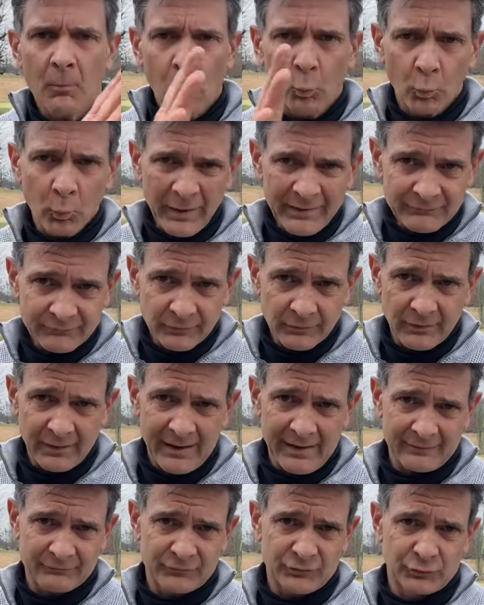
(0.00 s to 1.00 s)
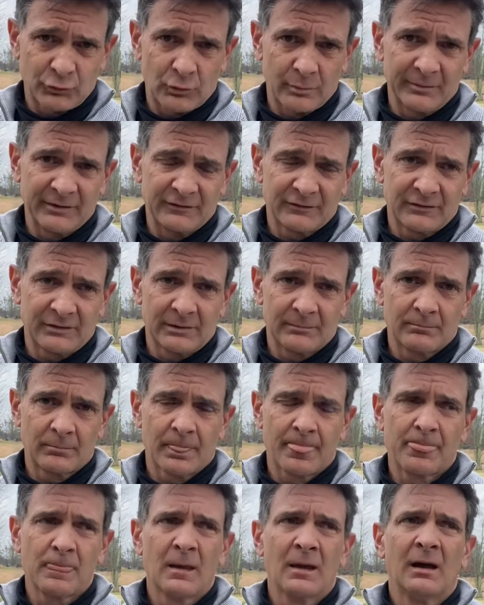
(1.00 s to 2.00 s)
wait for after dormancy,
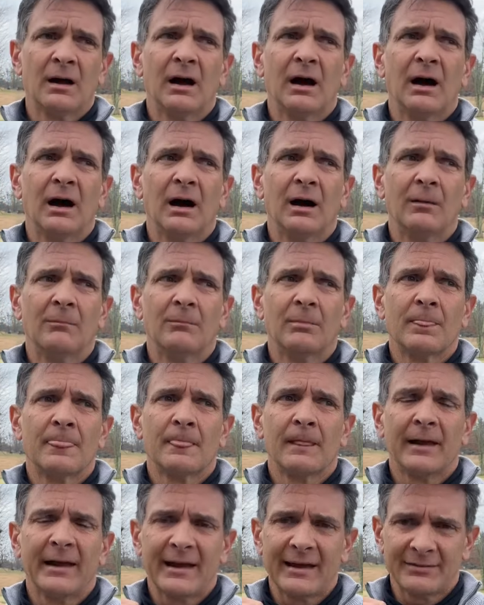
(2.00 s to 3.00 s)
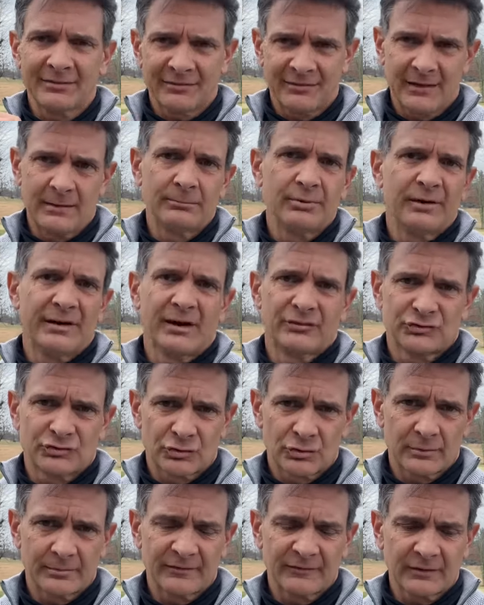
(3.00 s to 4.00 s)
um, then put out
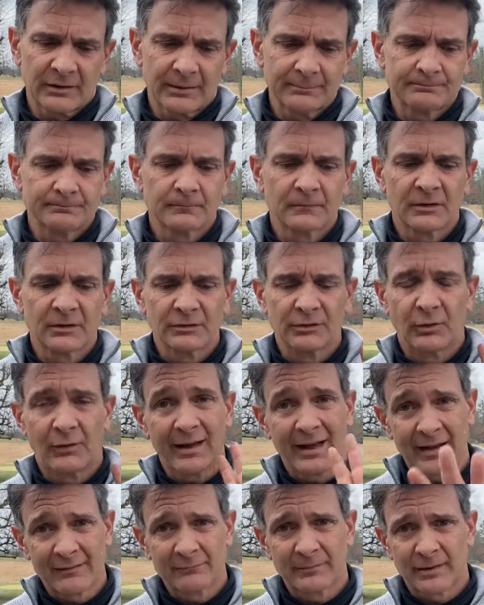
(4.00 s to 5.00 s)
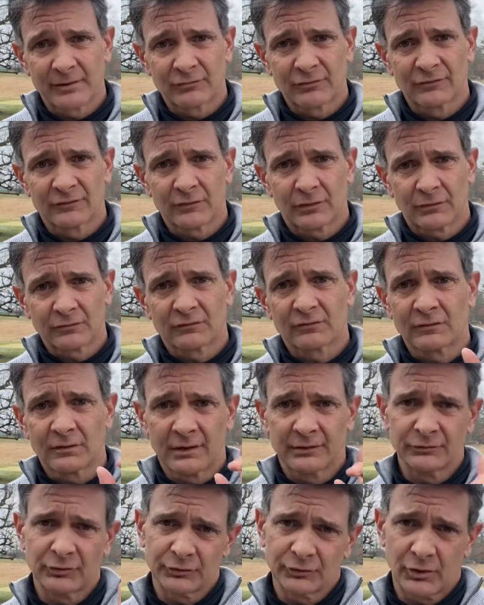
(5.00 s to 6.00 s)
your herbicide. You'll have better results,
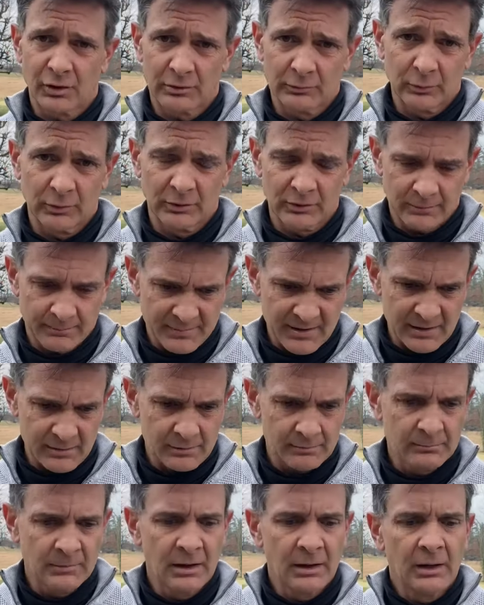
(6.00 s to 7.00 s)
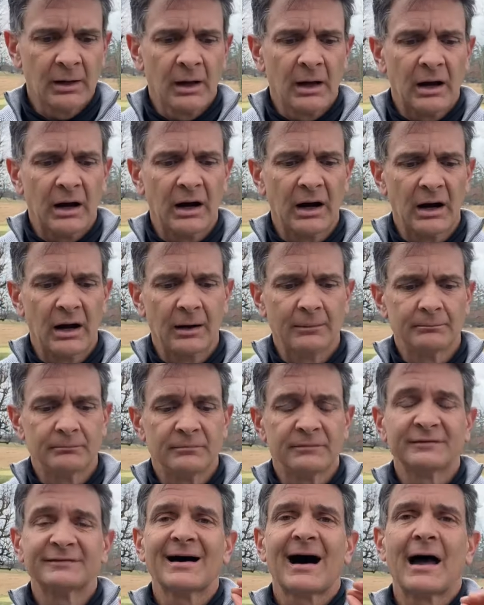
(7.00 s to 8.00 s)
and your yard will look better. Um,
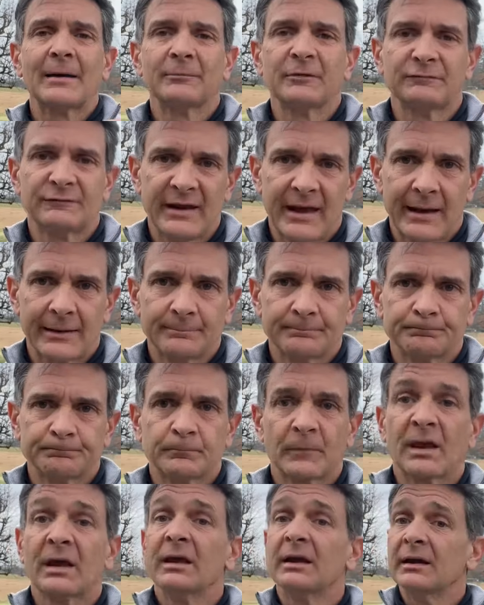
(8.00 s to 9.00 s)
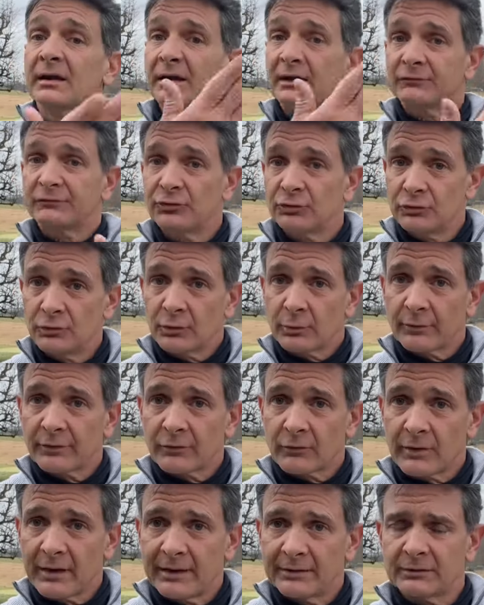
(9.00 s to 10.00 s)
time of day. If you do it with a
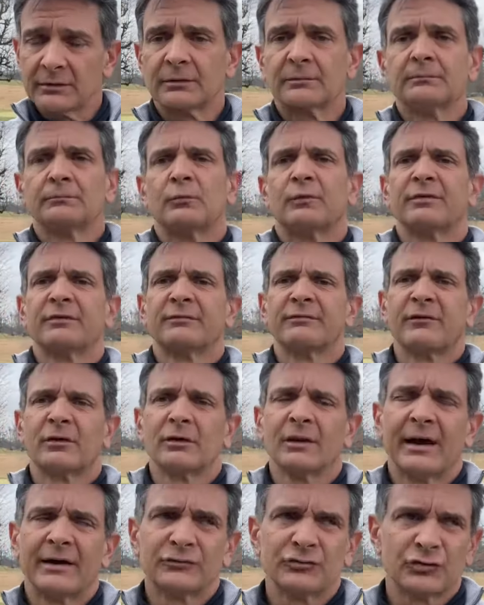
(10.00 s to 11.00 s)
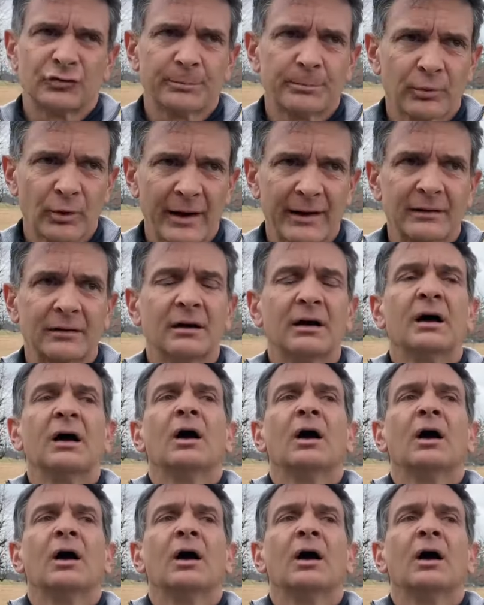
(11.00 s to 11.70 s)
granular, with a fertilizer spreader,